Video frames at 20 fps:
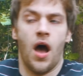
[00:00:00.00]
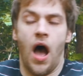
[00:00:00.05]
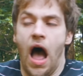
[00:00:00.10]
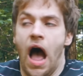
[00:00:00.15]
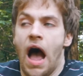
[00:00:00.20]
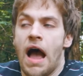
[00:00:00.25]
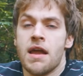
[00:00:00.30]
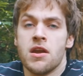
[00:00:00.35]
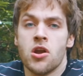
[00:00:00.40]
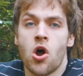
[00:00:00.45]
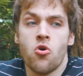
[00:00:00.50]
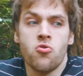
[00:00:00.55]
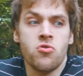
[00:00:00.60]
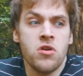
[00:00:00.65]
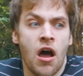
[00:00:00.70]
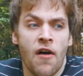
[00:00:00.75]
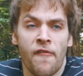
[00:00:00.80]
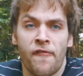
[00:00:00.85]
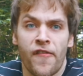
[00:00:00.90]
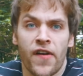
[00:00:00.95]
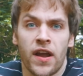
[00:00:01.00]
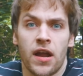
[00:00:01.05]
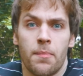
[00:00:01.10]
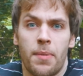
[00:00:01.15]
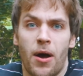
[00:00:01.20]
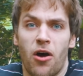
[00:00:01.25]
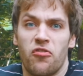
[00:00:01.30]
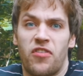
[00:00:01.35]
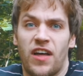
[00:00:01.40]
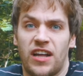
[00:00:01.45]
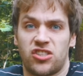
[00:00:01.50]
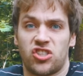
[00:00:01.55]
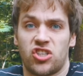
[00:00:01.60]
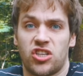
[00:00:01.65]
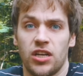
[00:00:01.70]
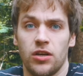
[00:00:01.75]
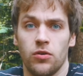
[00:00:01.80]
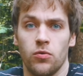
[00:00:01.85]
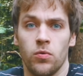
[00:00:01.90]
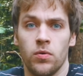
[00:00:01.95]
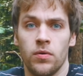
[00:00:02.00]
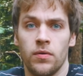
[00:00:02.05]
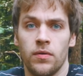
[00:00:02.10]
I know nothing about that steel.